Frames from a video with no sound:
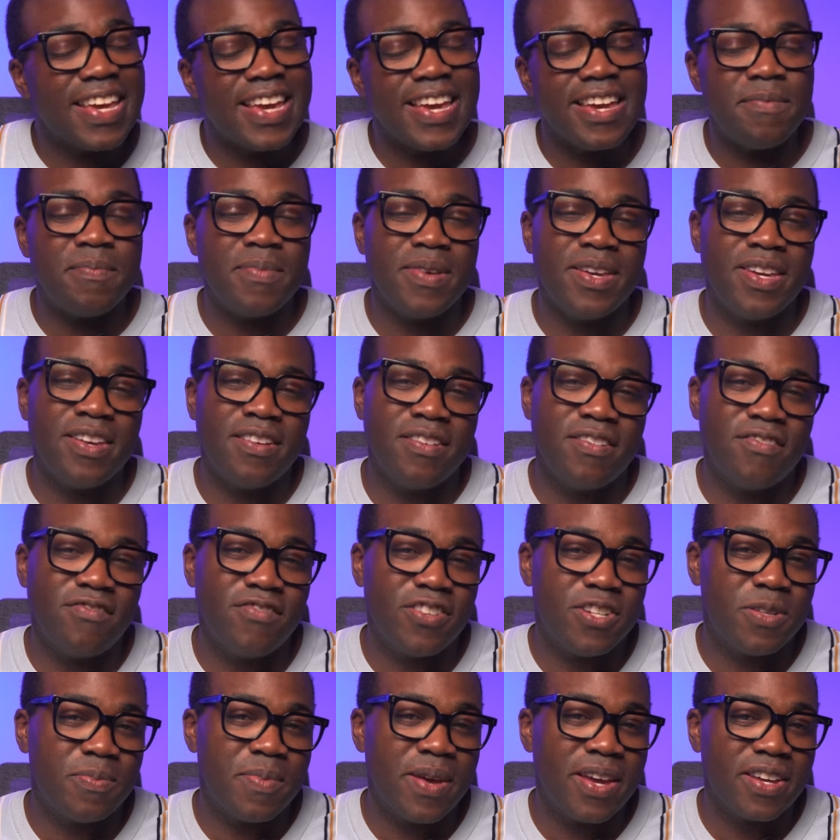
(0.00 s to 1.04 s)
keep it
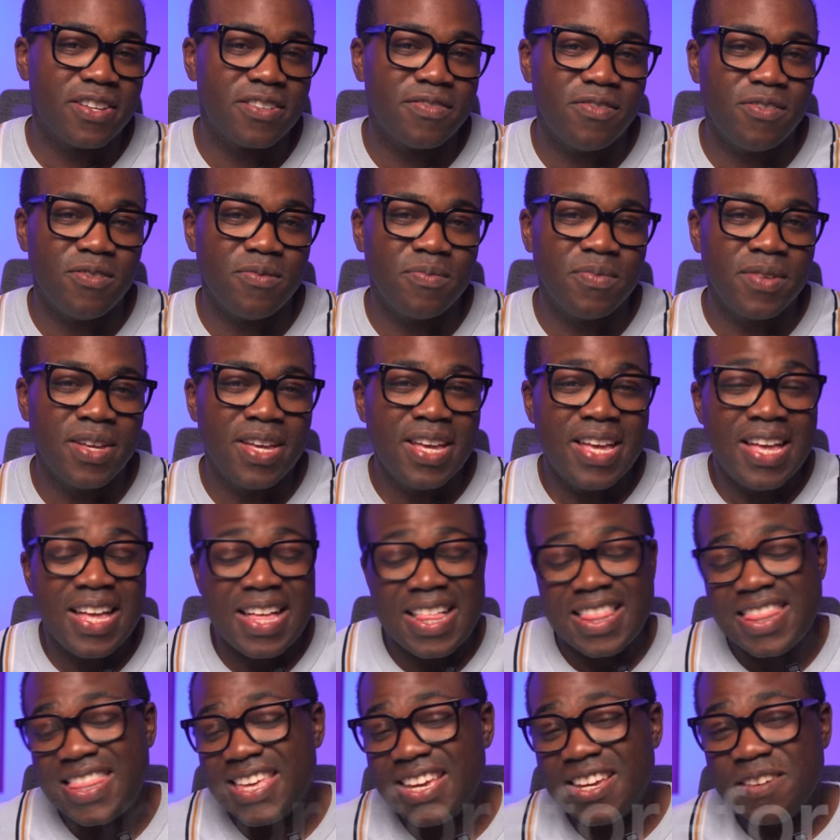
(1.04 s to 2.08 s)
respectful.
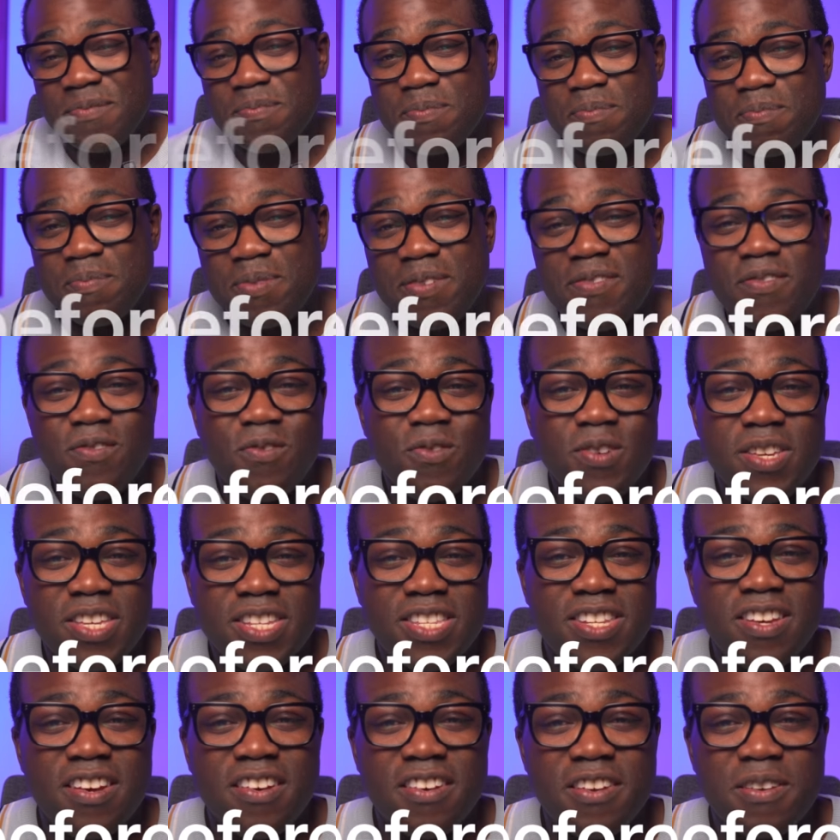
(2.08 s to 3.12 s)
Think before you
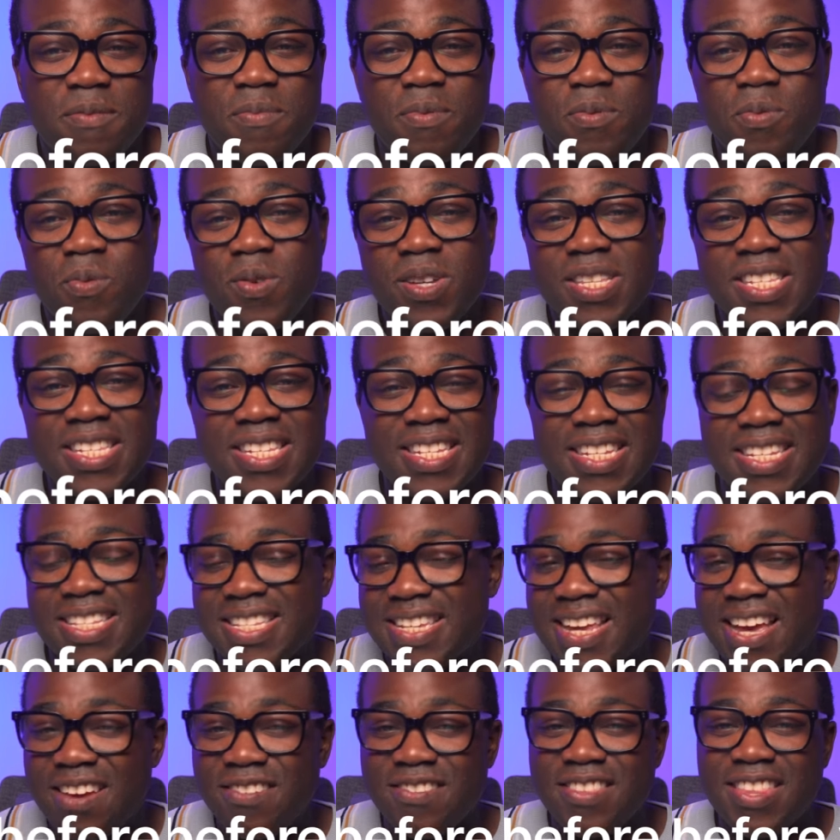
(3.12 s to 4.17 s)
type. Once
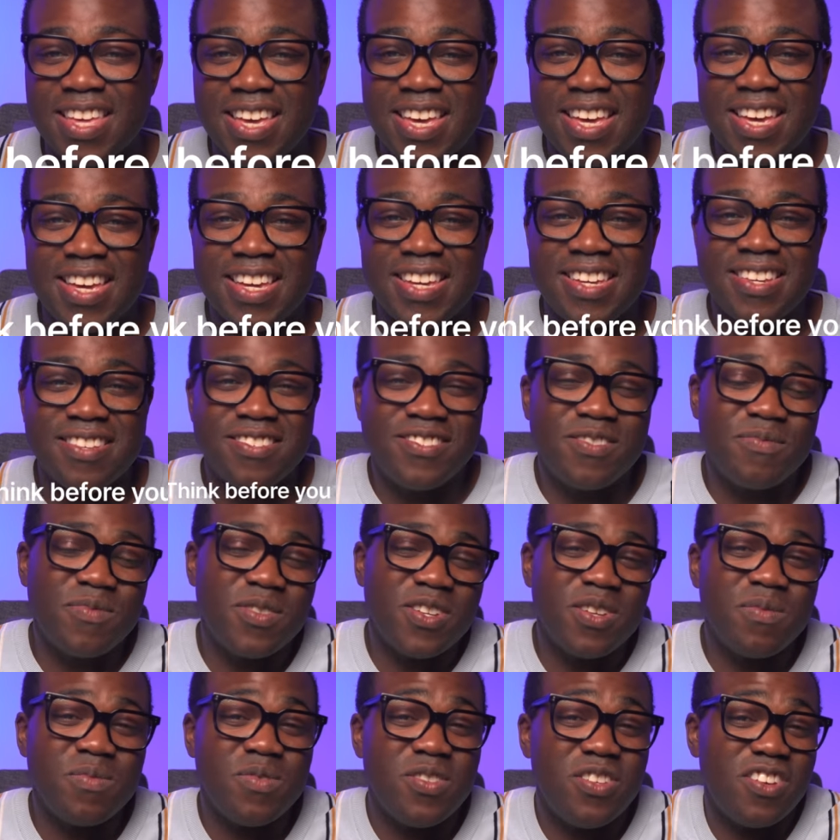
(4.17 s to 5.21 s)
it's out there,
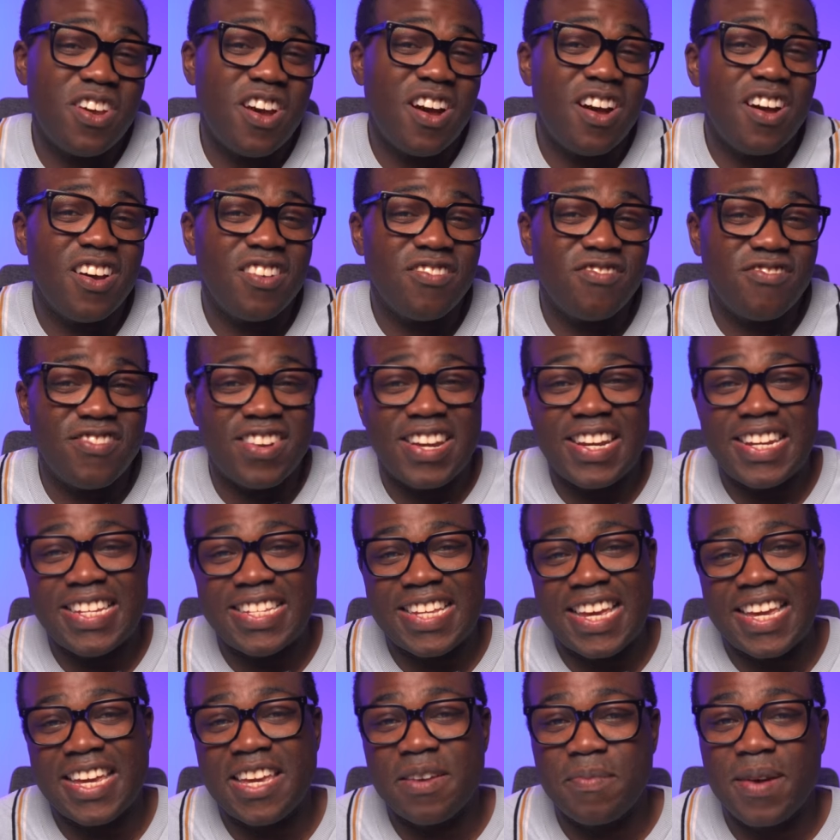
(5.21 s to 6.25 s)
sometimes you can't really
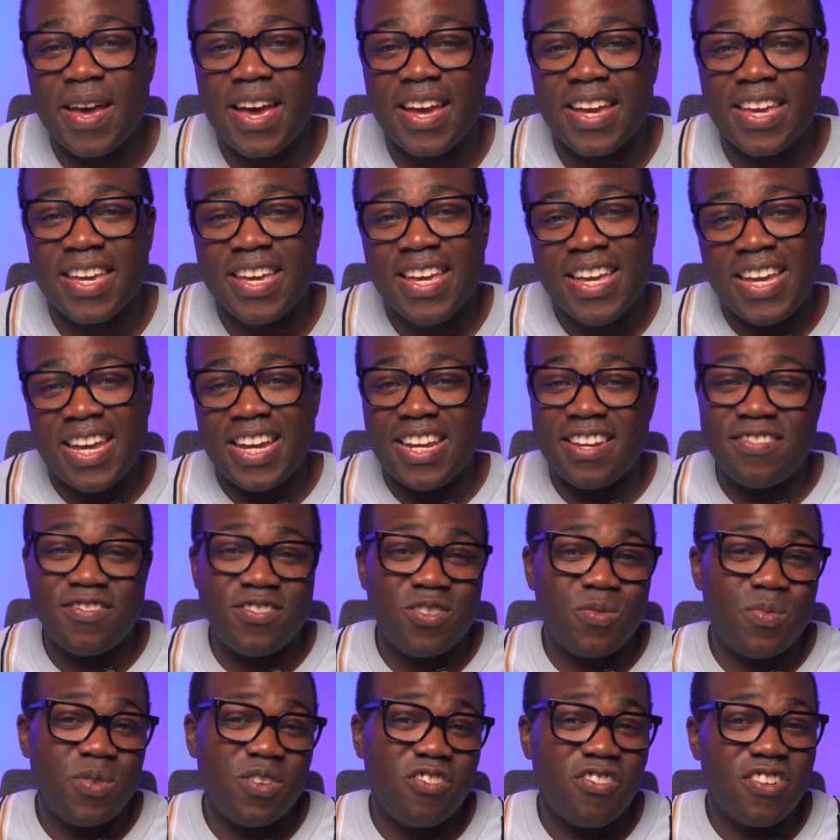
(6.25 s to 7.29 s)
take it back. And if
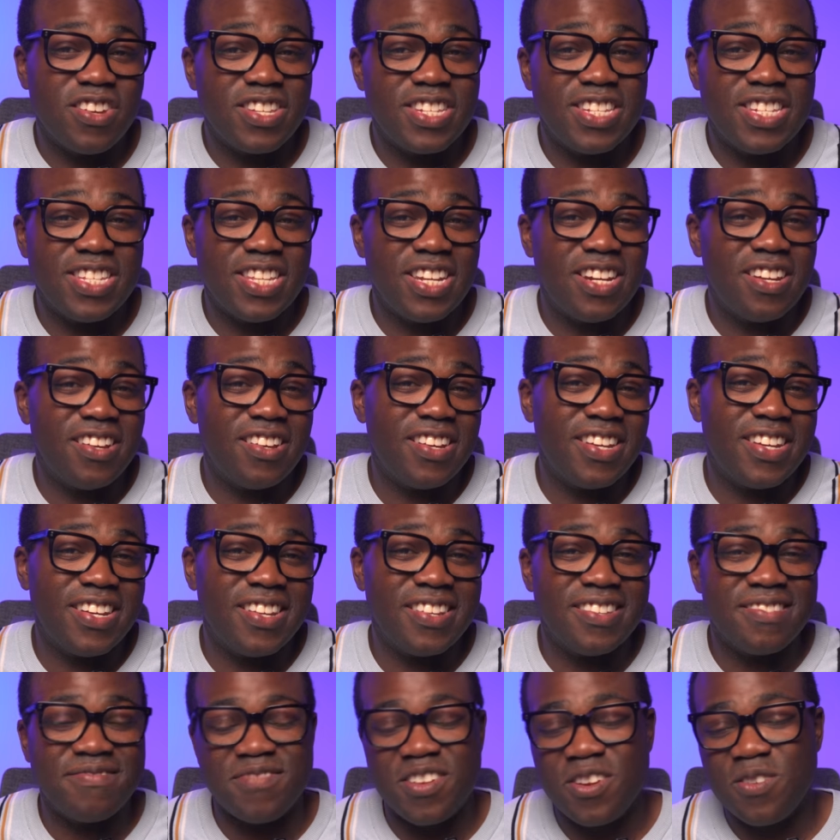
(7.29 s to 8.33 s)
someone crosses the
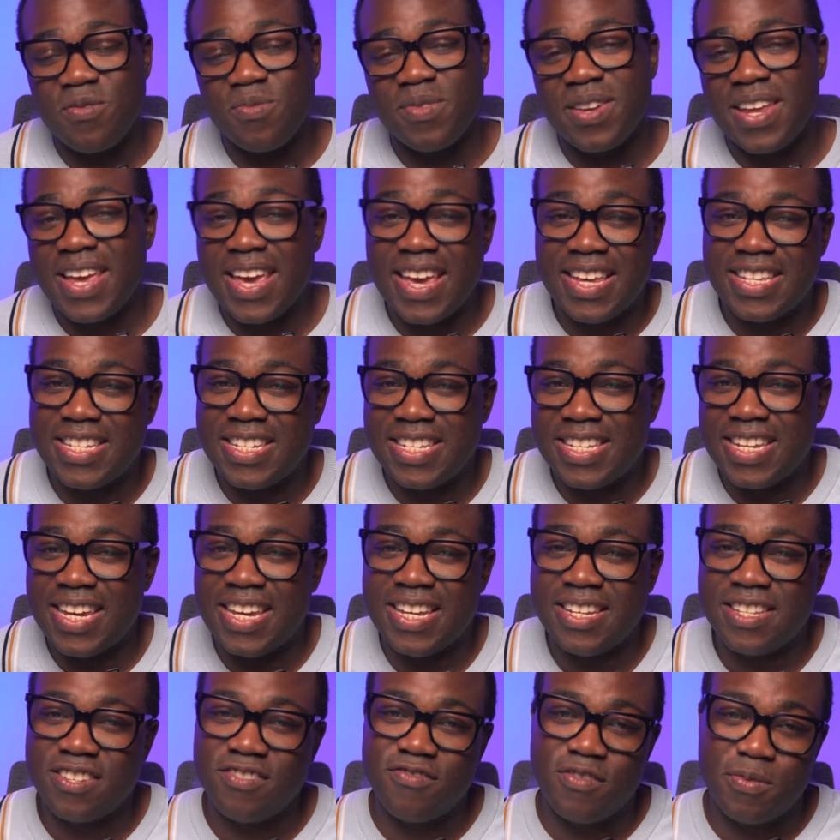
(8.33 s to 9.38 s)
line, don't
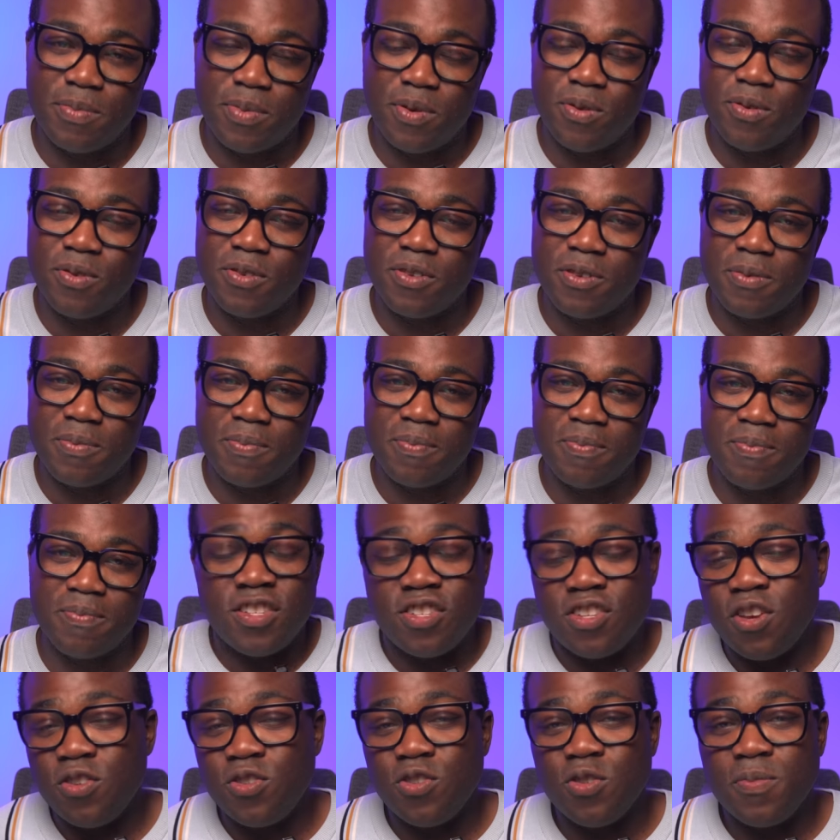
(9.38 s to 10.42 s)
hesitate to report them.
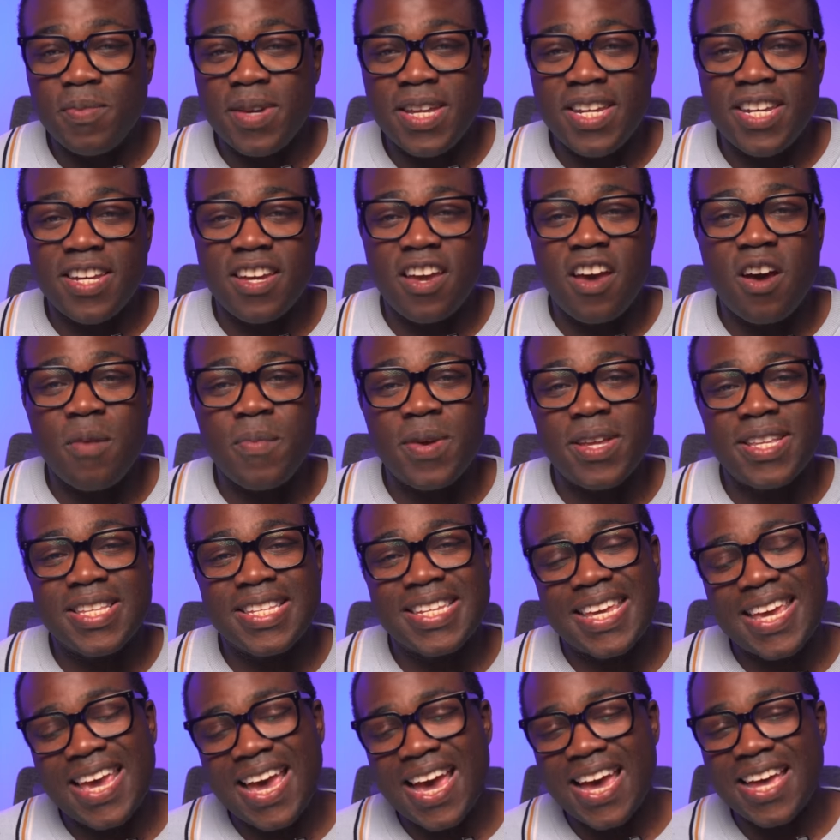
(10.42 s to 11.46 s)
Social media comments
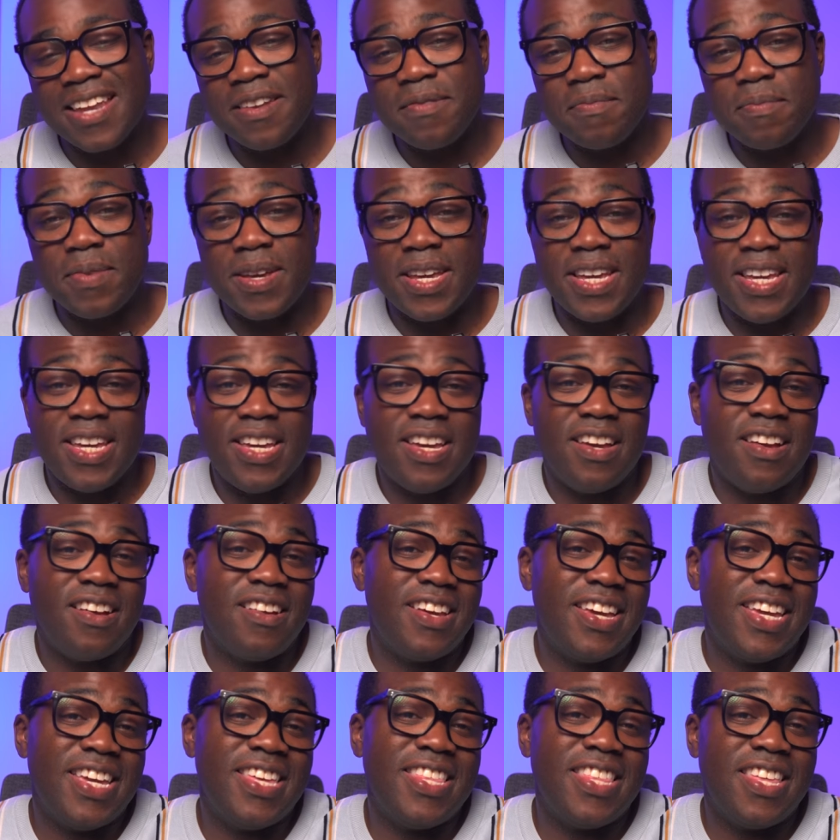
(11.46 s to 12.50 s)
can be
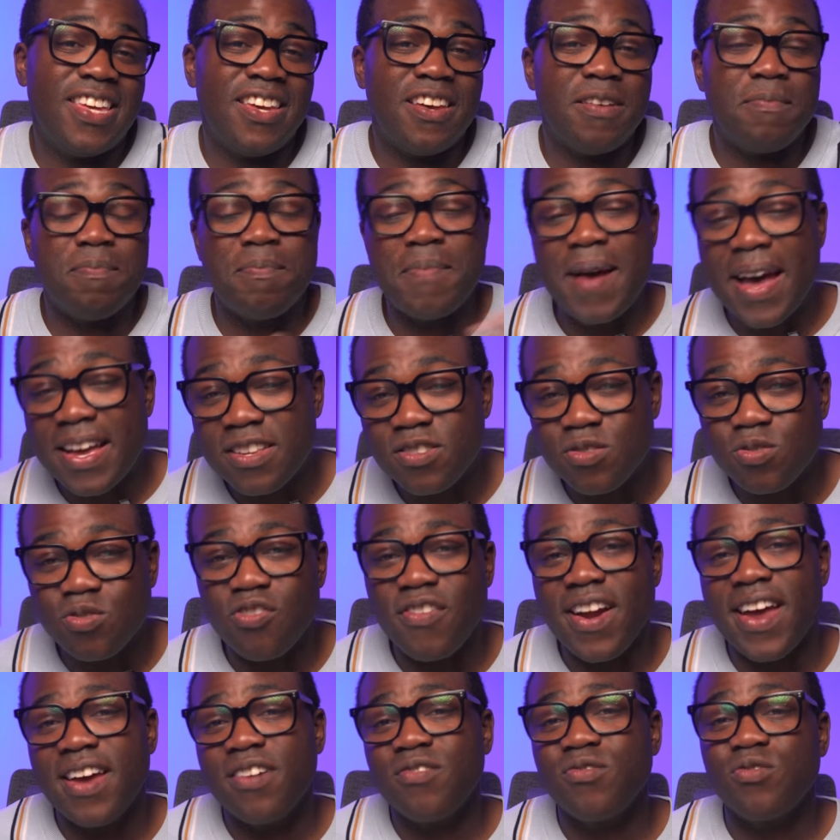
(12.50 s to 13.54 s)
either a
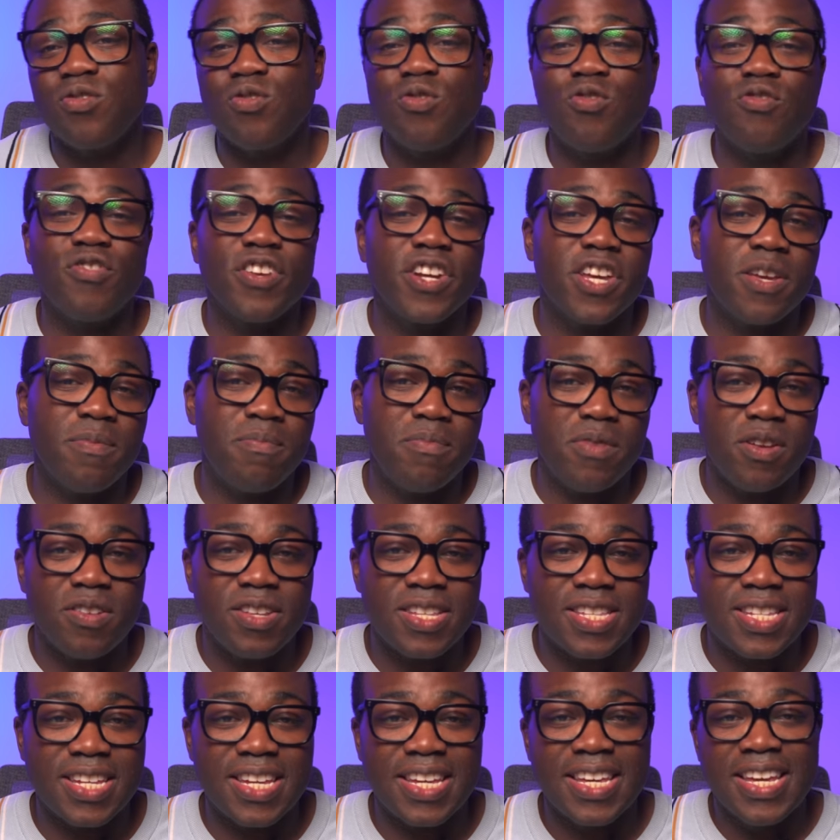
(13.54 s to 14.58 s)
battleground or a
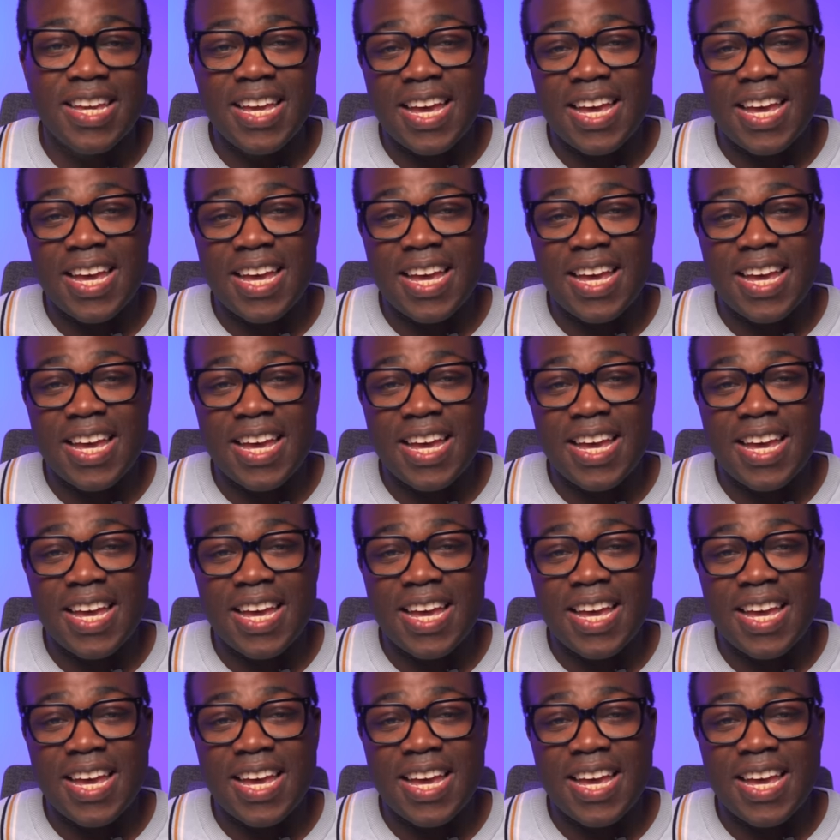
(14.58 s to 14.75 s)
community,